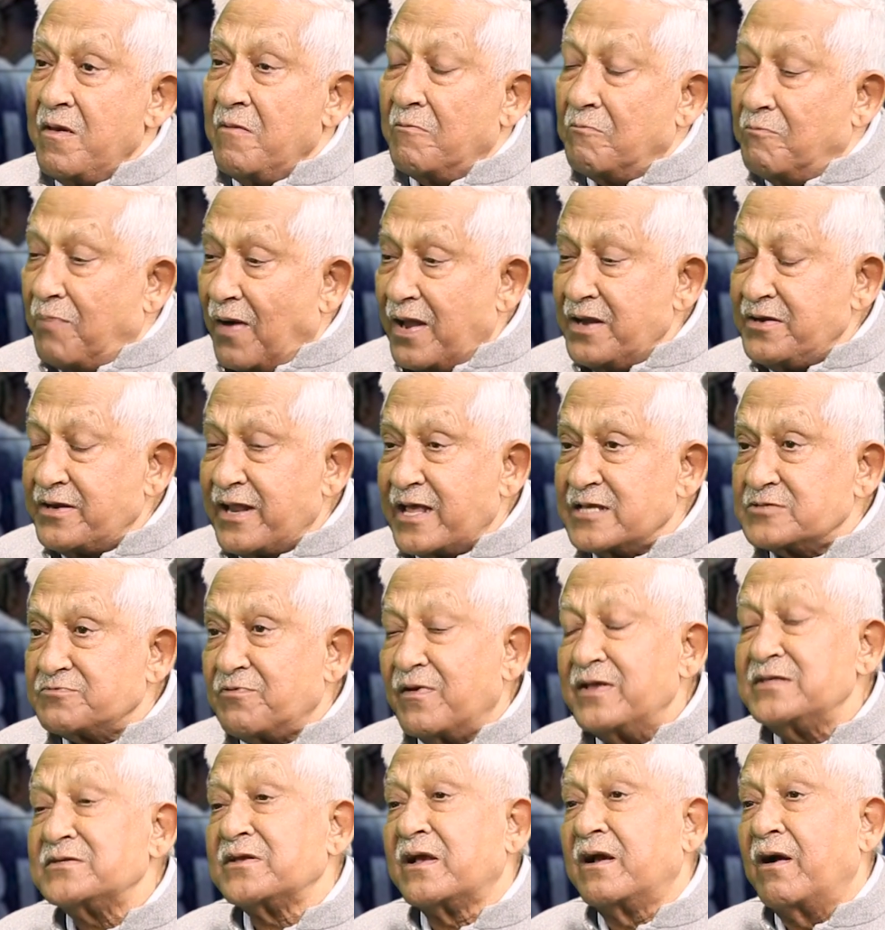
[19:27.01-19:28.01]
But as
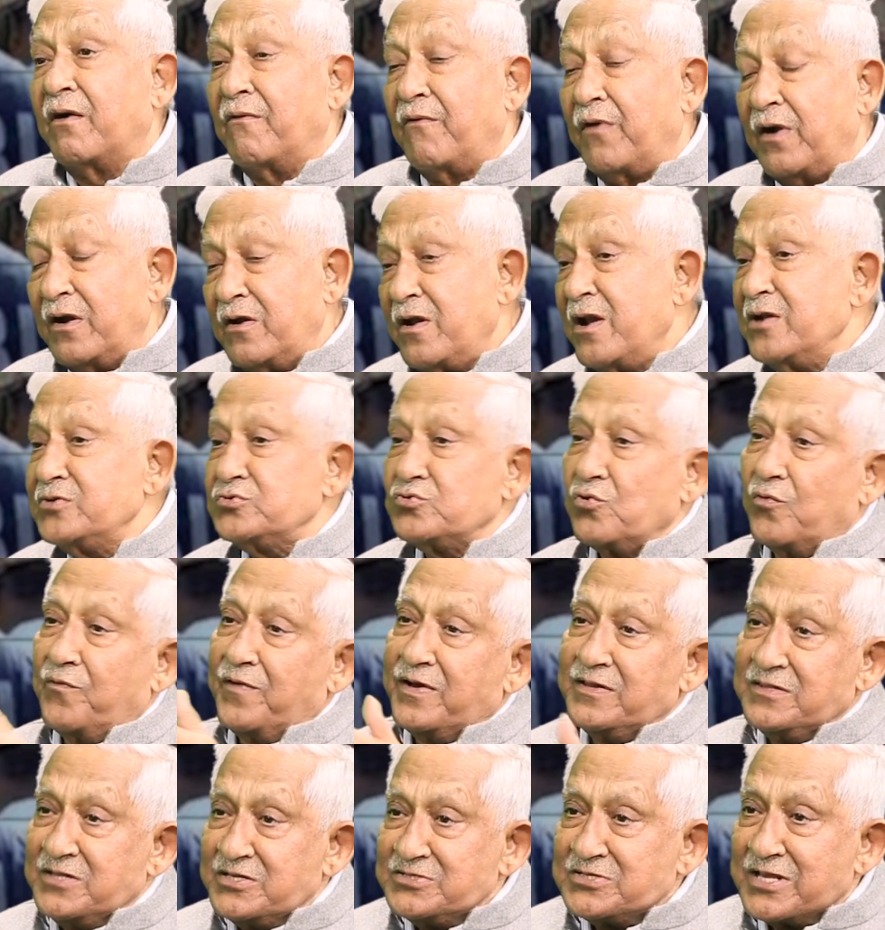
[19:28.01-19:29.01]
far as governance
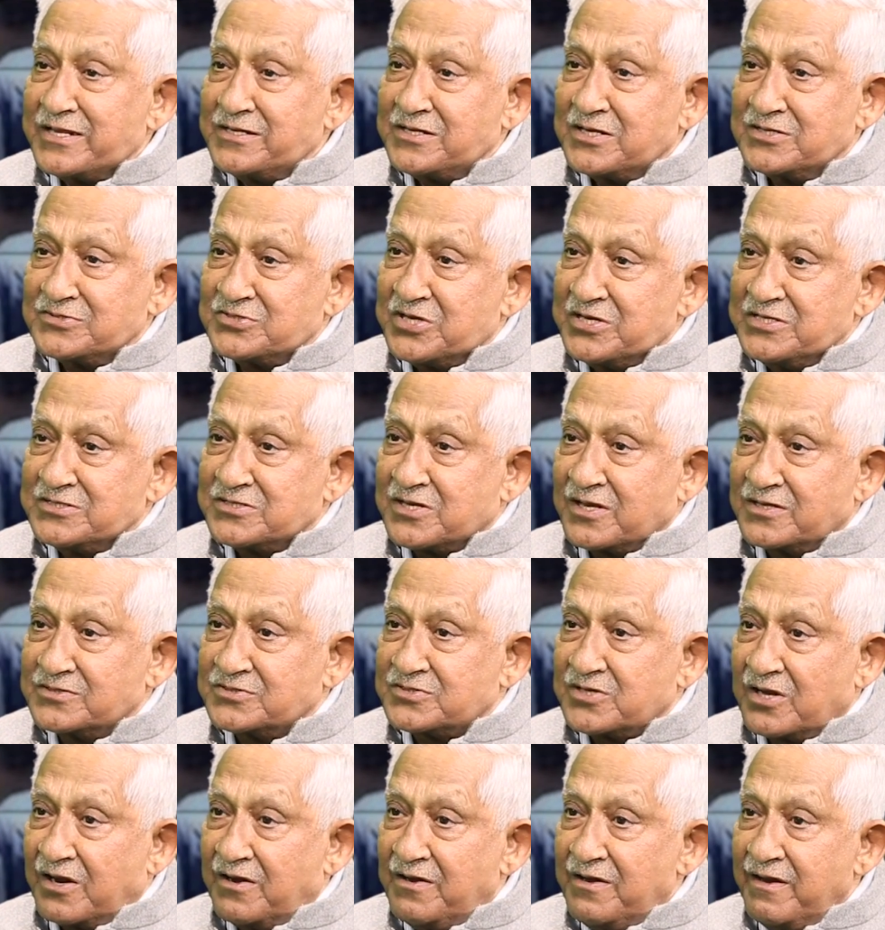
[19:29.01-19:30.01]
over this agency is
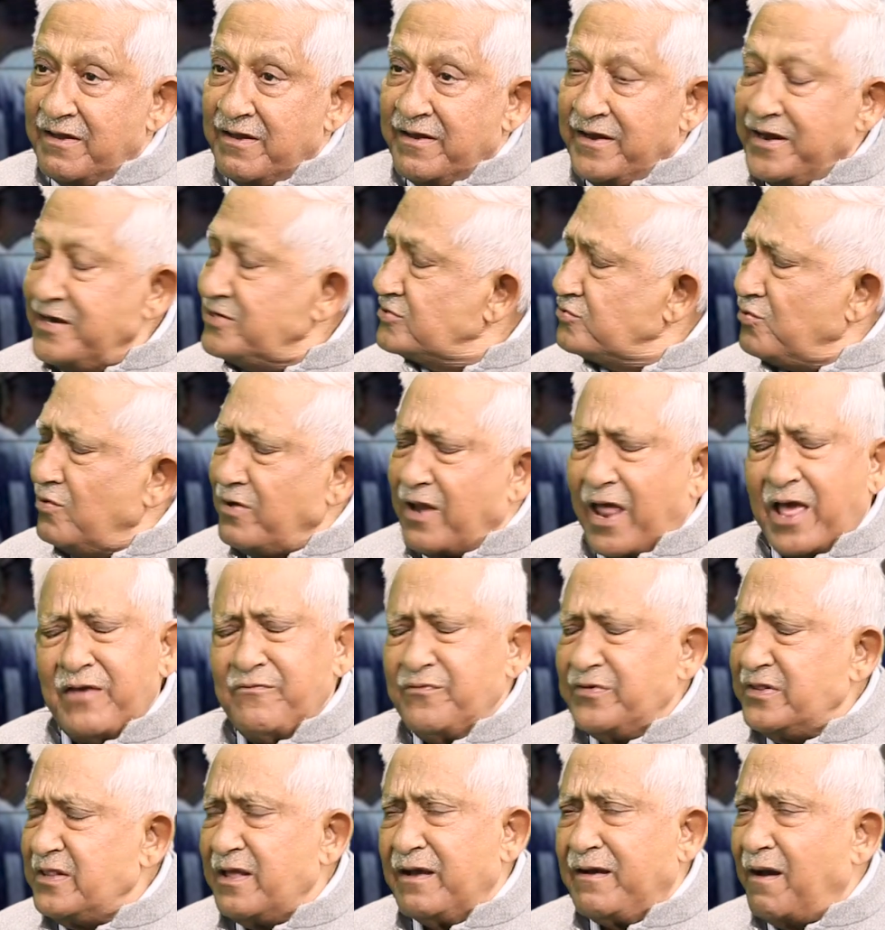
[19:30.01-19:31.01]
concerned, it should lie
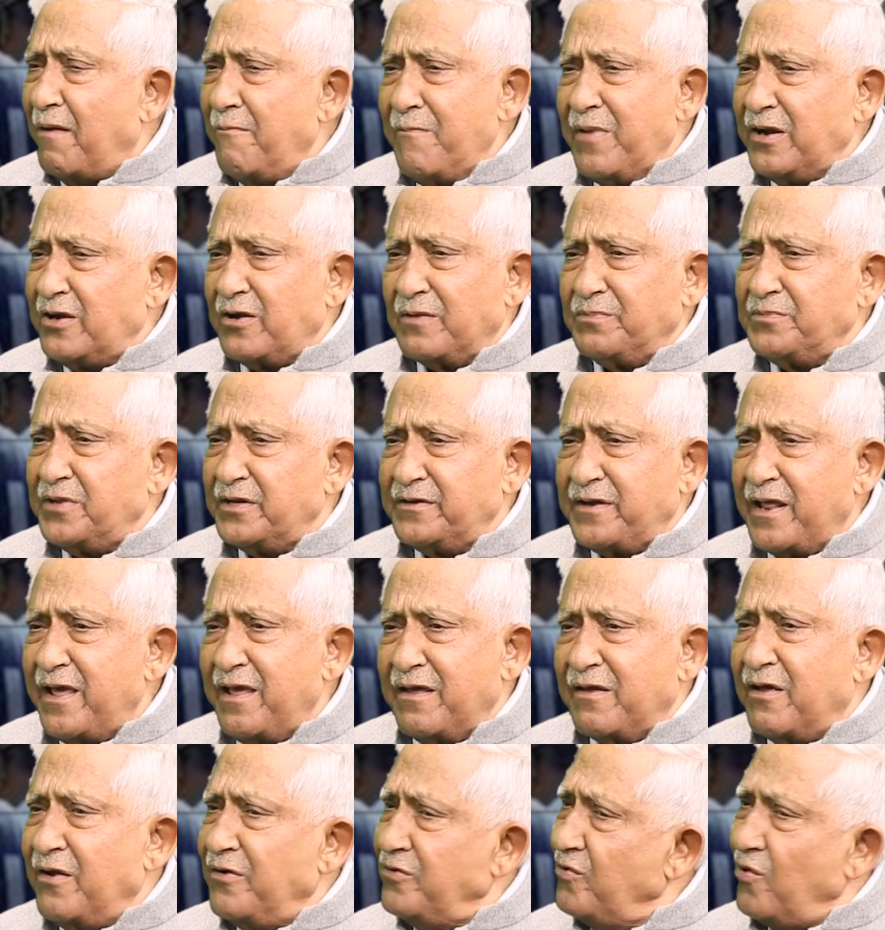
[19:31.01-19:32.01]
with the government of the
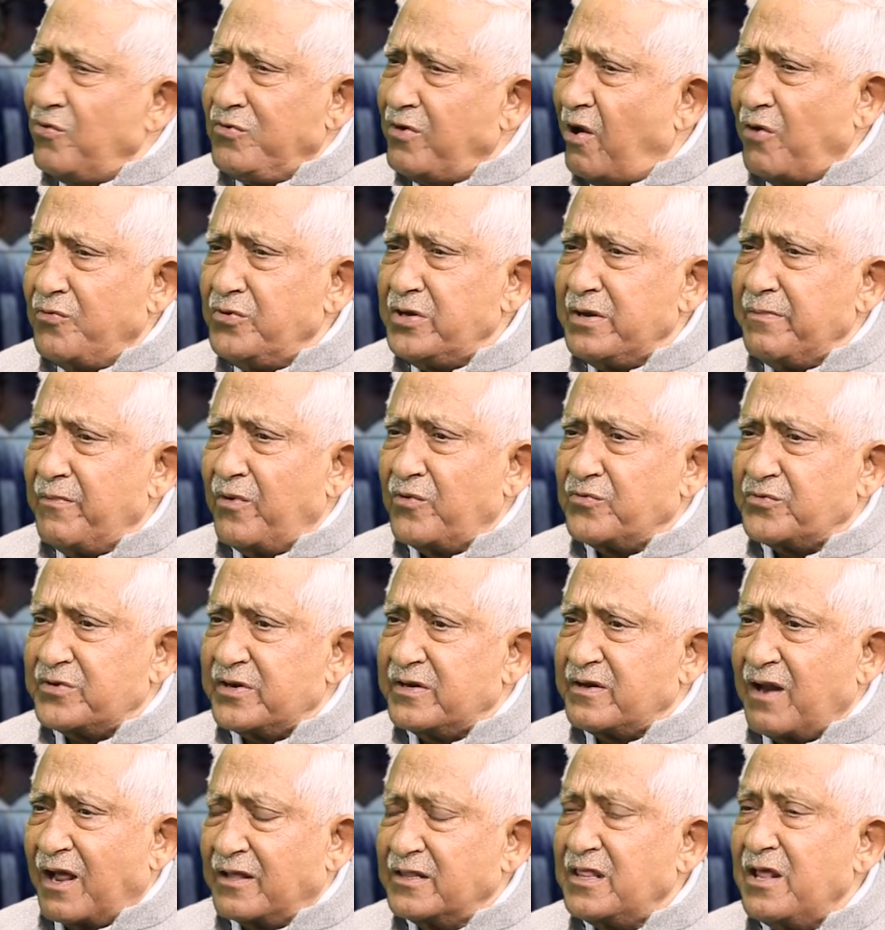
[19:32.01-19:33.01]
day, no doubt about
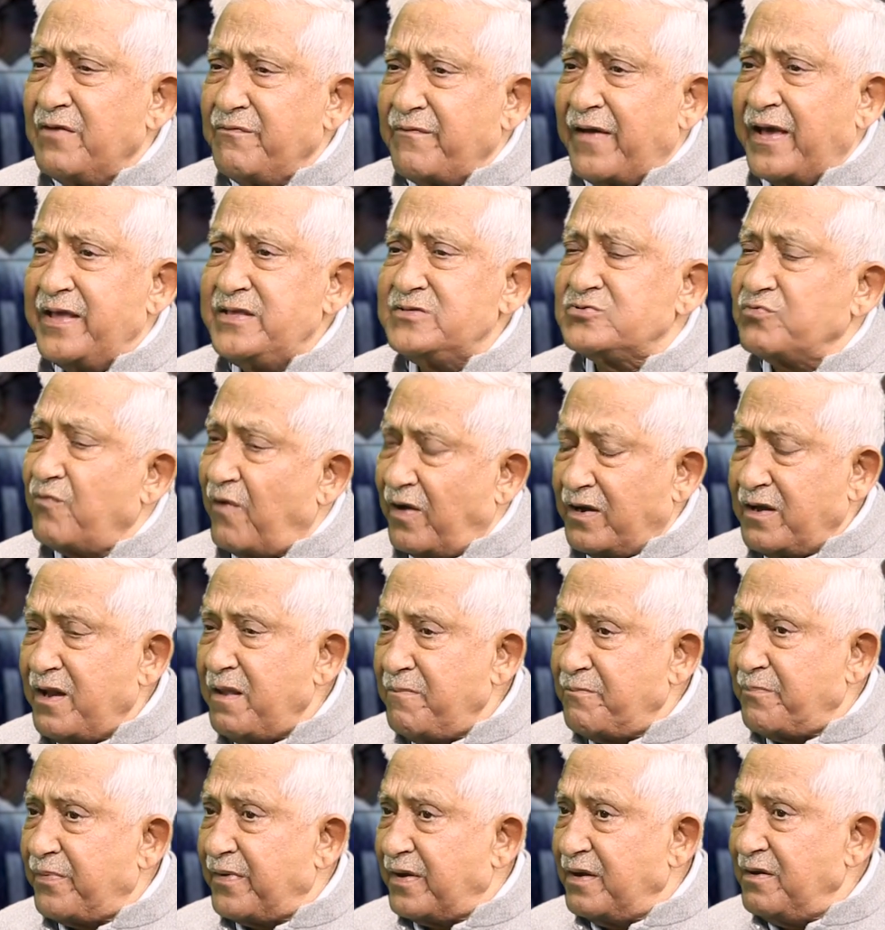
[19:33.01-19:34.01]
it. Otherwise, what
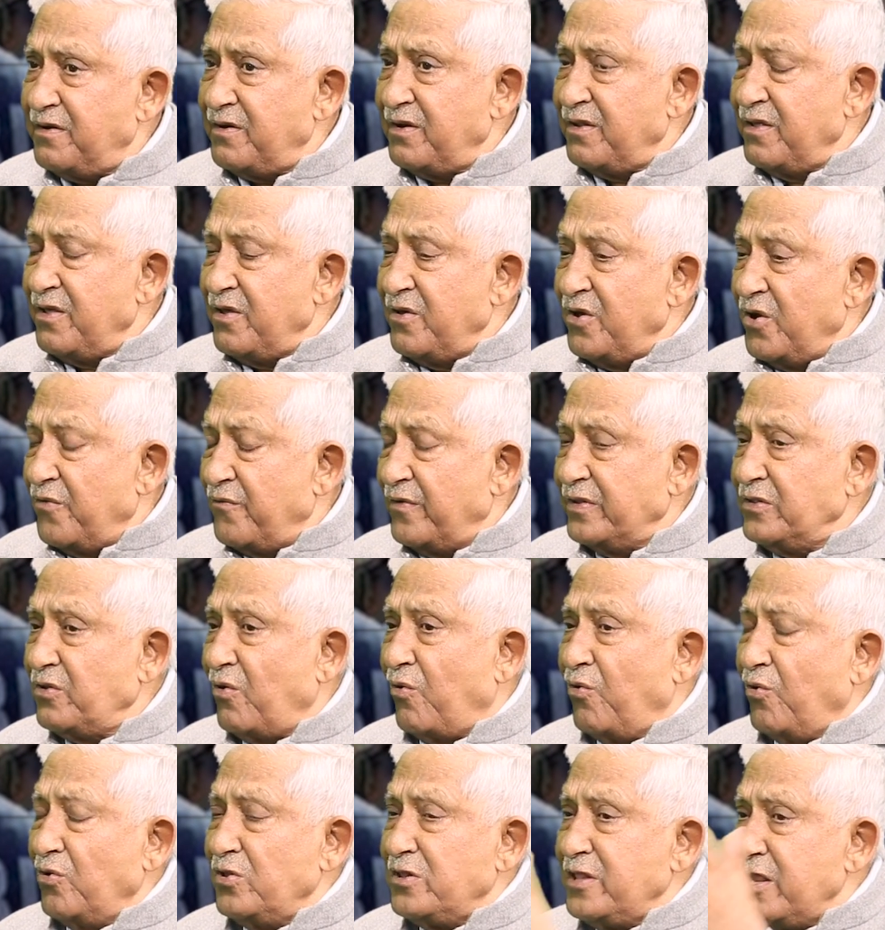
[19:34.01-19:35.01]
happened? When the
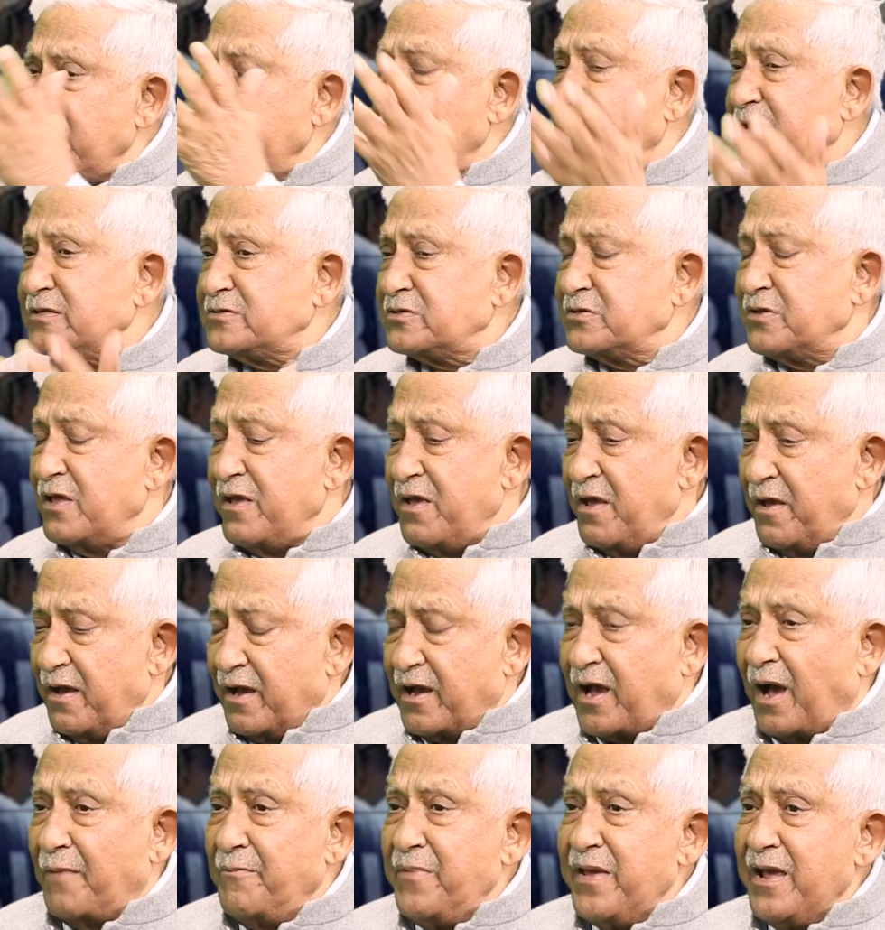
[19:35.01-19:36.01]
whole thing was
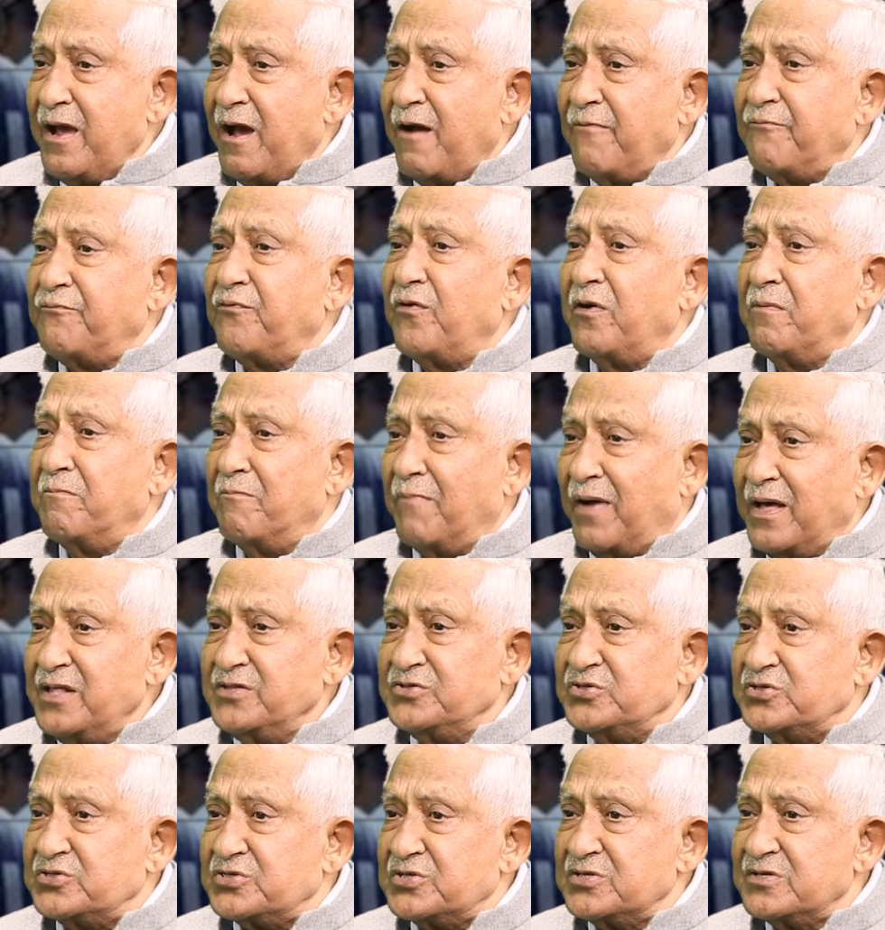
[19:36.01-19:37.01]
coming up for
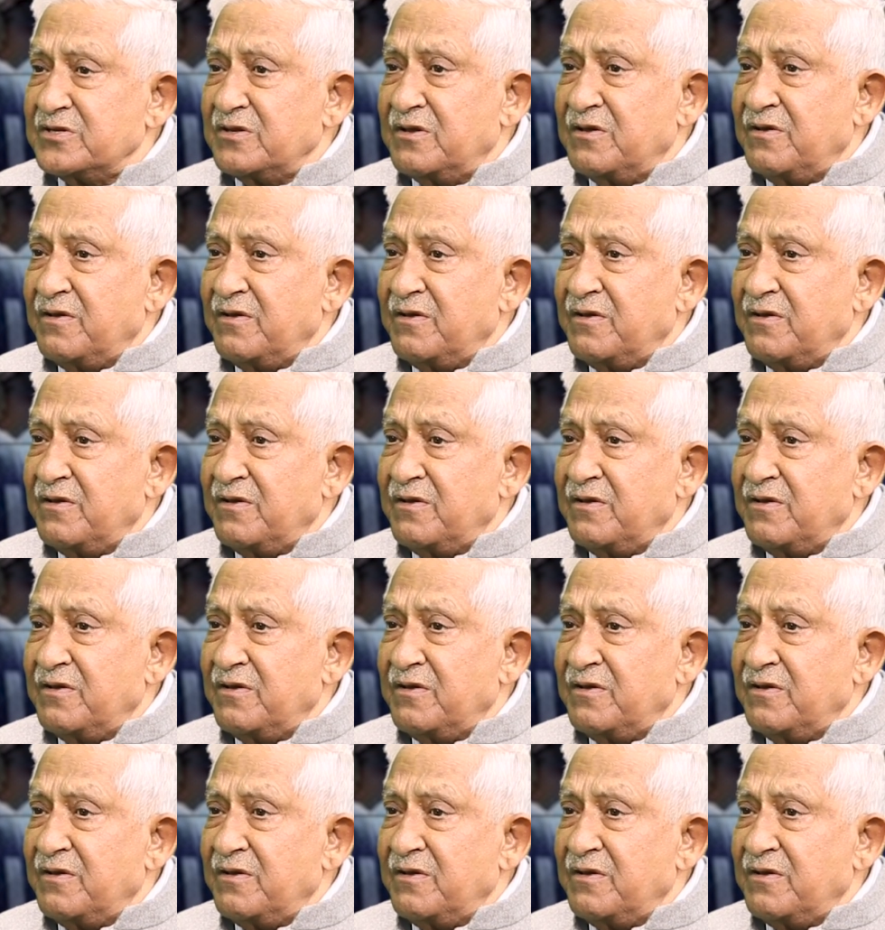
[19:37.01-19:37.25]
months,